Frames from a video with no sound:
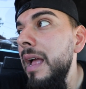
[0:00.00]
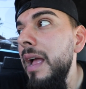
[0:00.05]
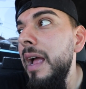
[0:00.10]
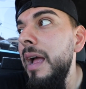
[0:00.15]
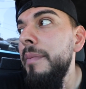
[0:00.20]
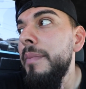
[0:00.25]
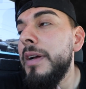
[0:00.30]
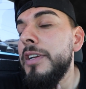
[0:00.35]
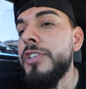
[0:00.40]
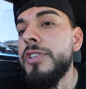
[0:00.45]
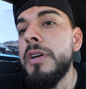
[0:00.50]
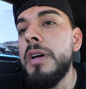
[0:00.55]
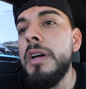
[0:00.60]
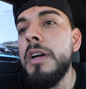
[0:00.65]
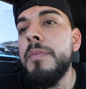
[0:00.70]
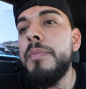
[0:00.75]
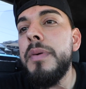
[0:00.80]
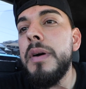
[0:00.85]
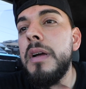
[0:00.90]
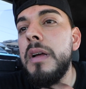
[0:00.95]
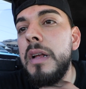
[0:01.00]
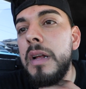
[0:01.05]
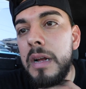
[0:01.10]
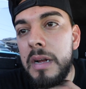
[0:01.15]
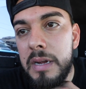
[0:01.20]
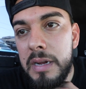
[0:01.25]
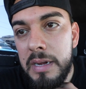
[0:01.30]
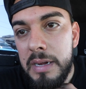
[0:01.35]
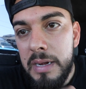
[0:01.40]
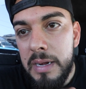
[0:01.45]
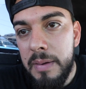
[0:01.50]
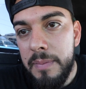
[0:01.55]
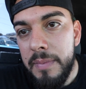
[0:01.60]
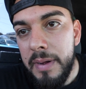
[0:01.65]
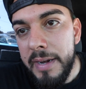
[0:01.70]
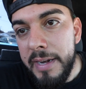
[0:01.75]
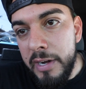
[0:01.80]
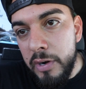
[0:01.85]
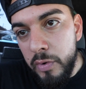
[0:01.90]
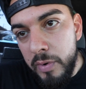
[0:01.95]
and my truck. But um,
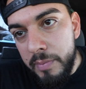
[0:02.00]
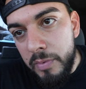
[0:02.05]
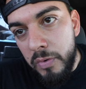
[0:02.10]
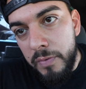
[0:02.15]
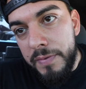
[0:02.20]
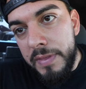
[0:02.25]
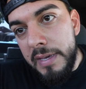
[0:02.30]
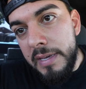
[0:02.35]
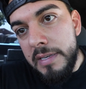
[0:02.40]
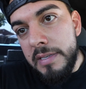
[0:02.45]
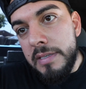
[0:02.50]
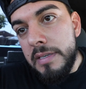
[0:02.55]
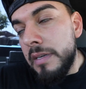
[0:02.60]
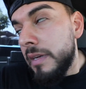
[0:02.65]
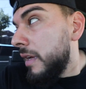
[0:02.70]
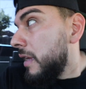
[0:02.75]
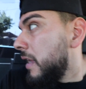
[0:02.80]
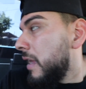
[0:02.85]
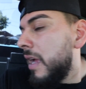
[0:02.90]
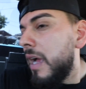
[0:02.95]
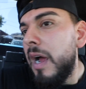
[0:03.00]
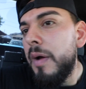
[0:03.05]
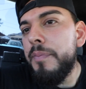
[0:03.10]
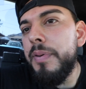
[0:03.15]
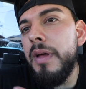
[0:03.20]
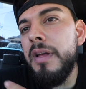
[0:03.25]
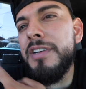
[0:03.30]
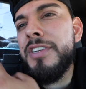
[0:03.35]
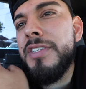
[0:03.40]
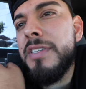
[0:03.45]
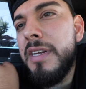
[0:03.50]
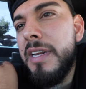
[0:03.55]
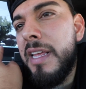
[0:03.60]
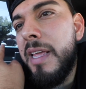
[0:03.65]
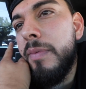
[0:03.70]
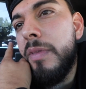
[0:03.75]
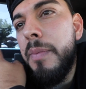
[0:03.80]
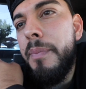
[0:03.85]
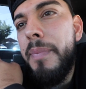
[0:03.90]
I need to remove these. I'm probably just gonna keep the